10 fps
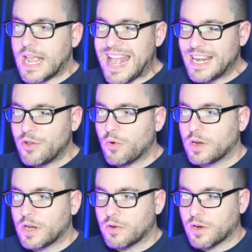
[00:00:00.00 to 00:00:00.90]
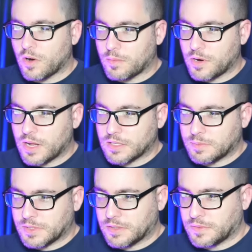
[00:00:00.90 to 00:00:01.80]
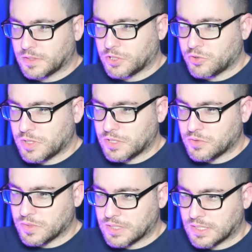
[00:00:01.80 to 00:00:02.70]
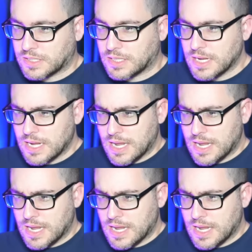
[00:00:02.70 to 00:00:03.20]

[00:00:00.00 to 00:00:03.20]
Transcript: any ordinary armor not specifically treated to resist it.